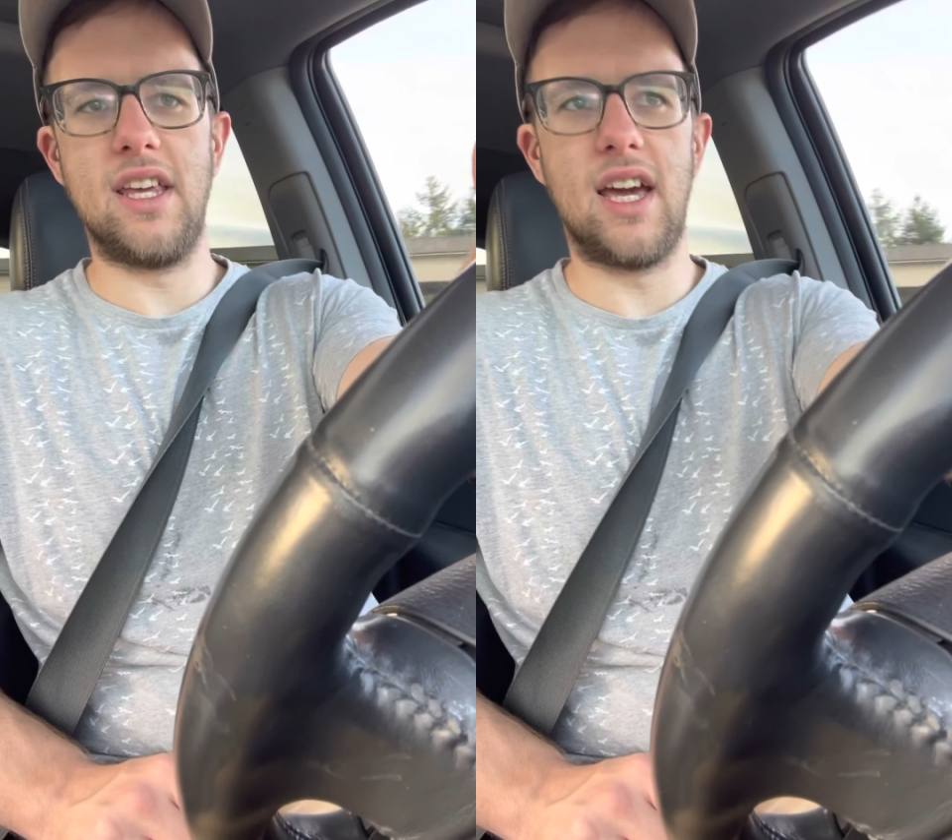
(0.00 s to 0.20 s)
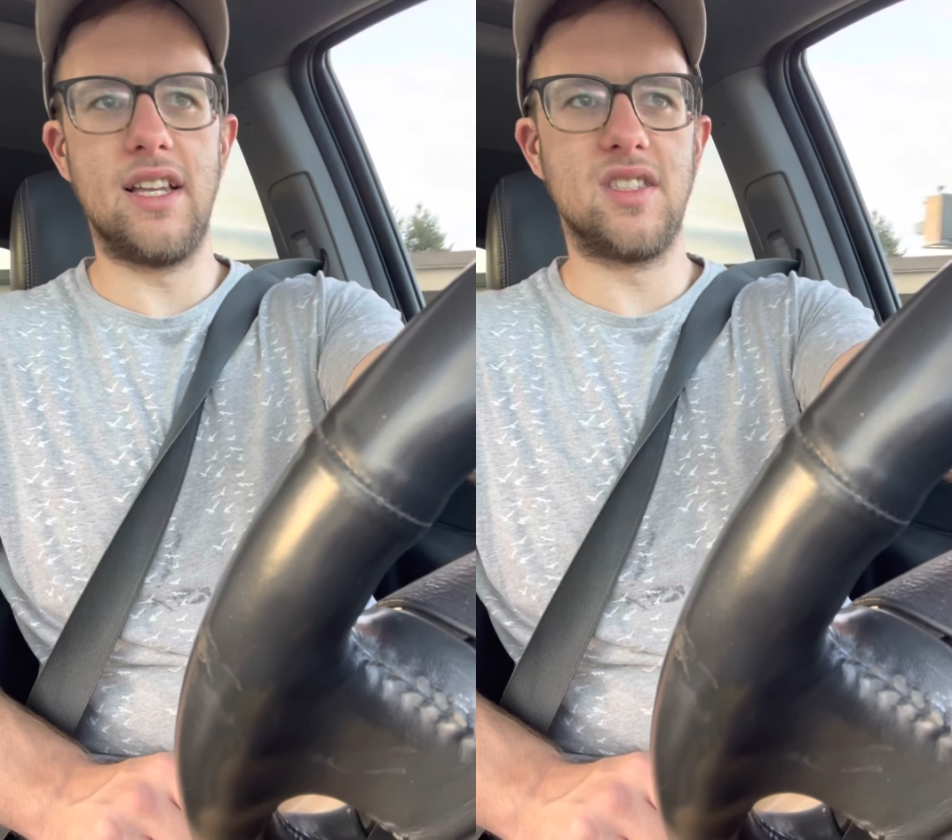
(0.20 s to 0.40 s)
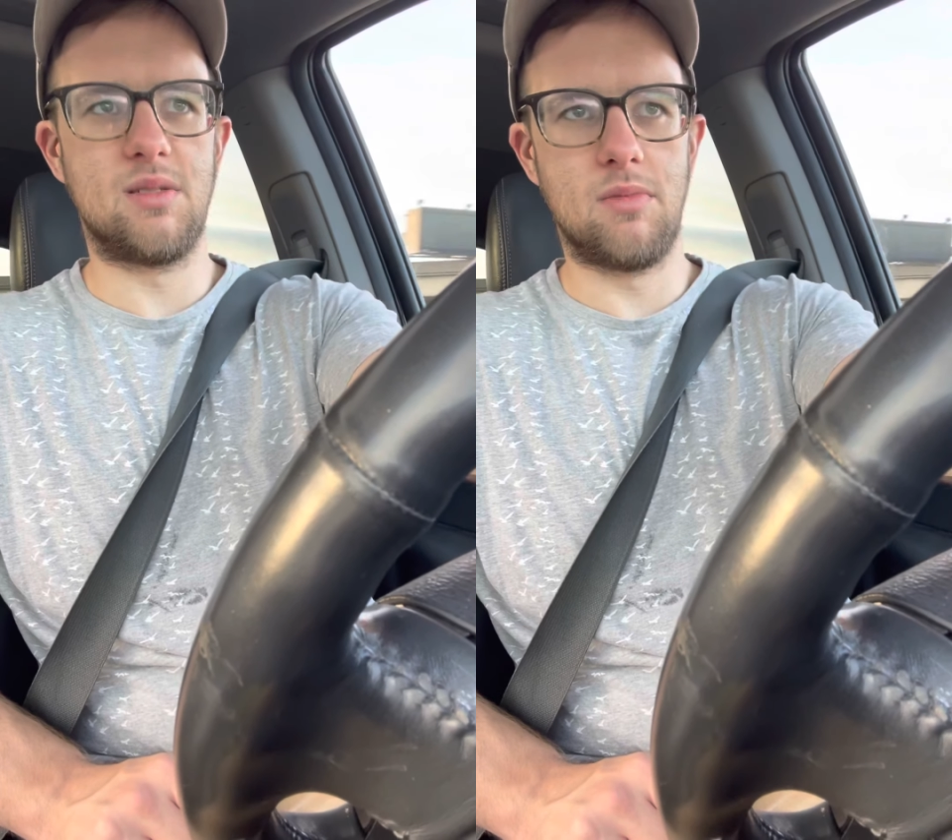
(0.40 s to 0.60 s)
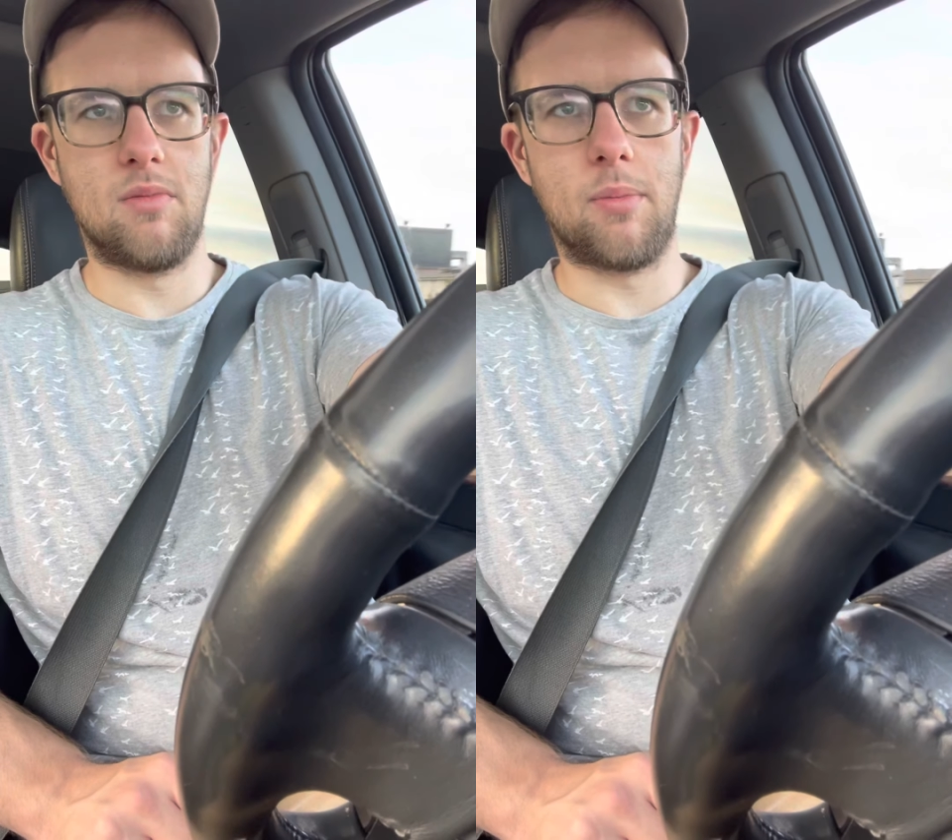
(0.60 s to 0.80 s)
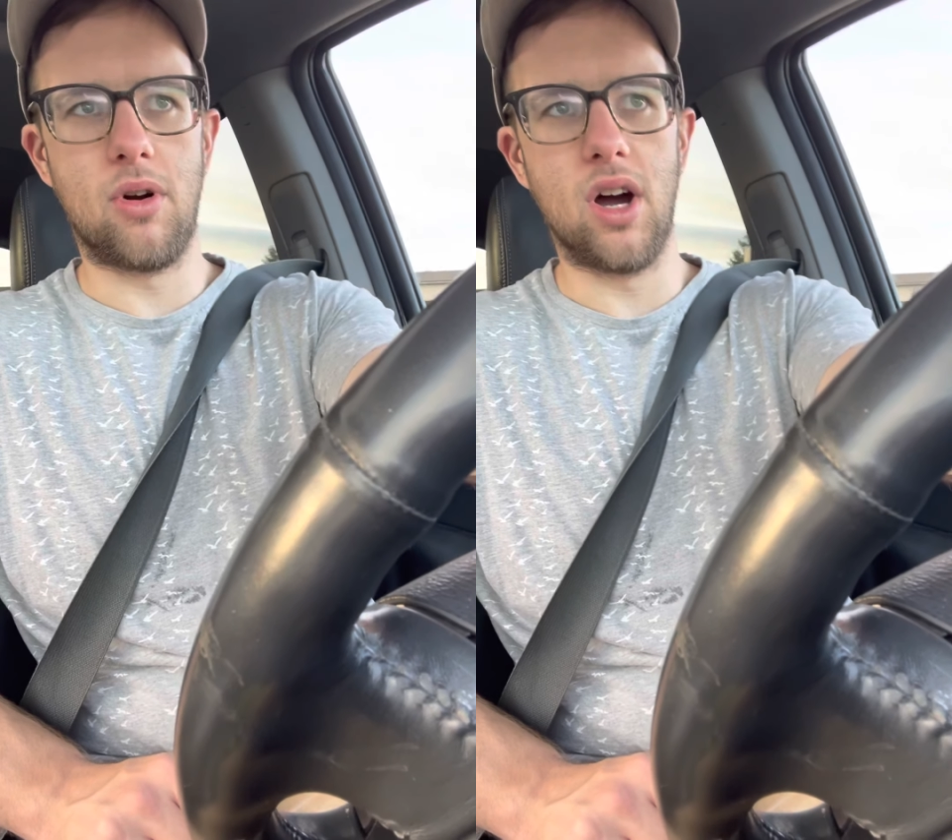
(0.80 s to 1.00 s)
negating some
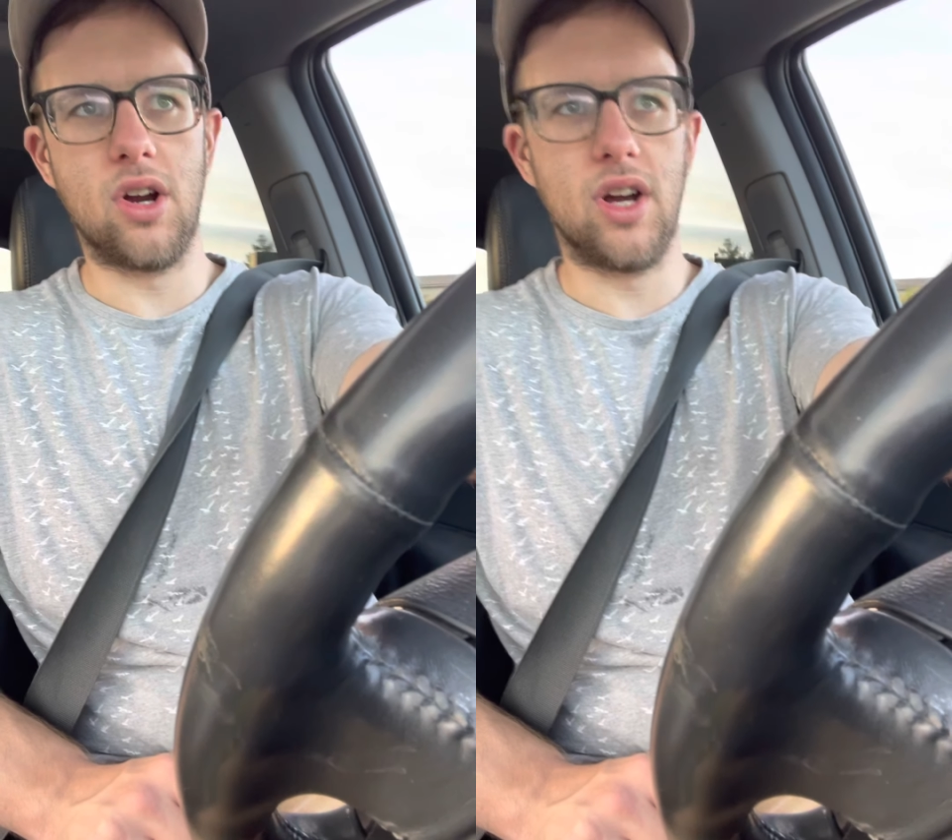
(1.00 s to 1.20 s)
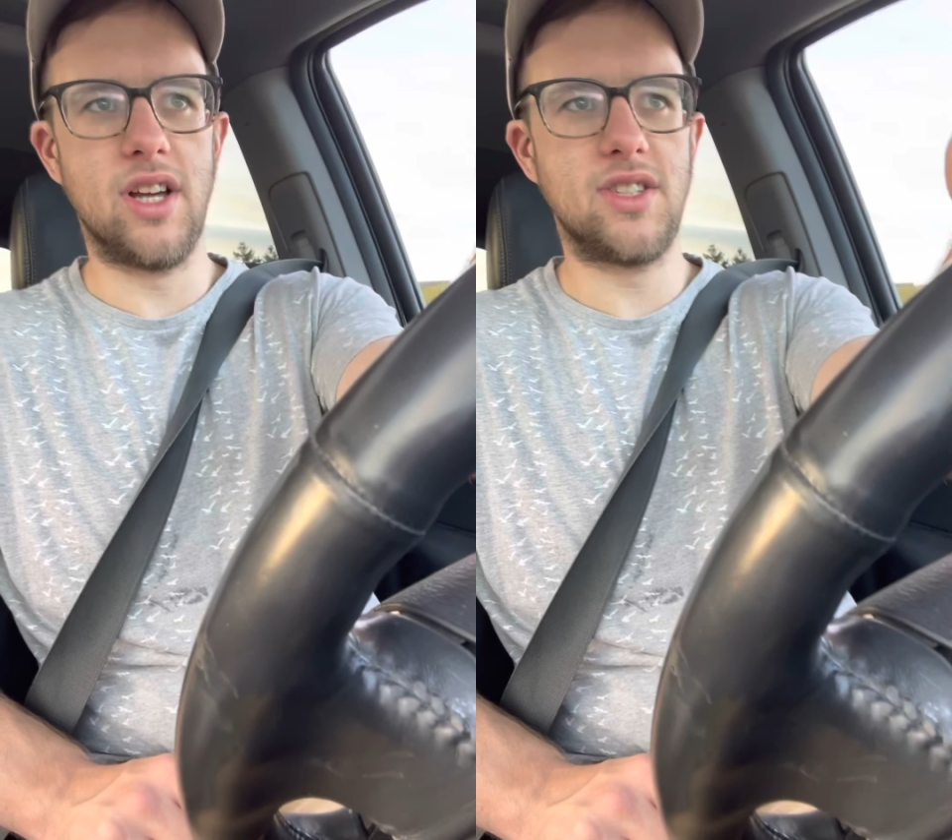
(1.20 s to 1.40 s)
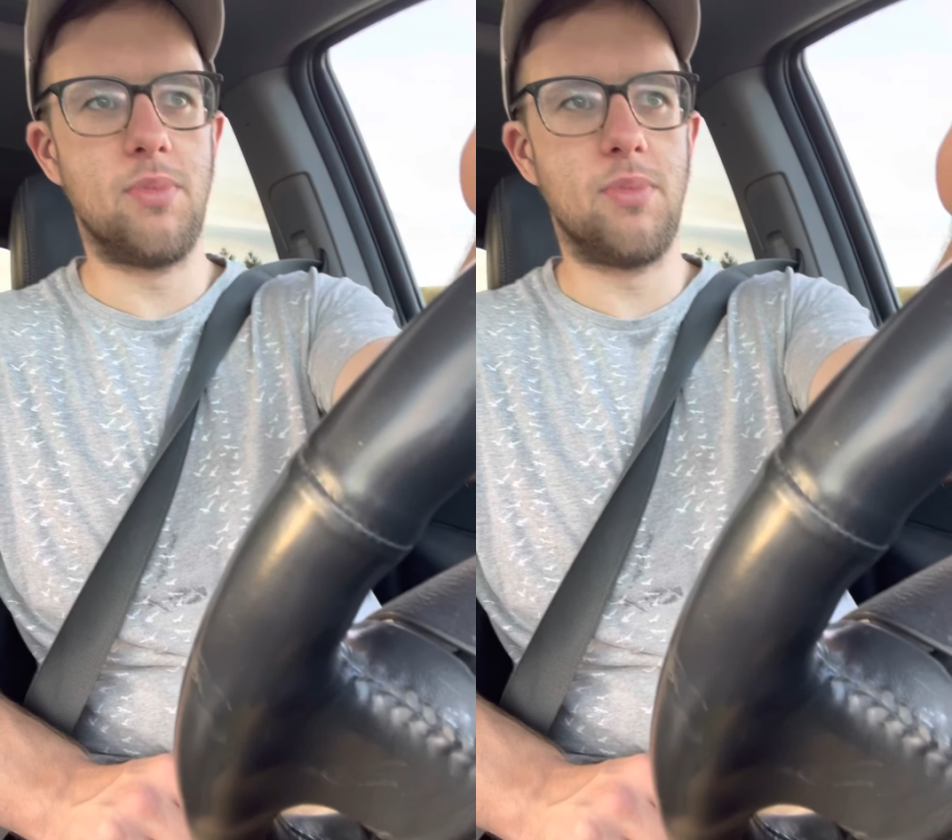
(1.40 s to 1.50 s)
of my progress.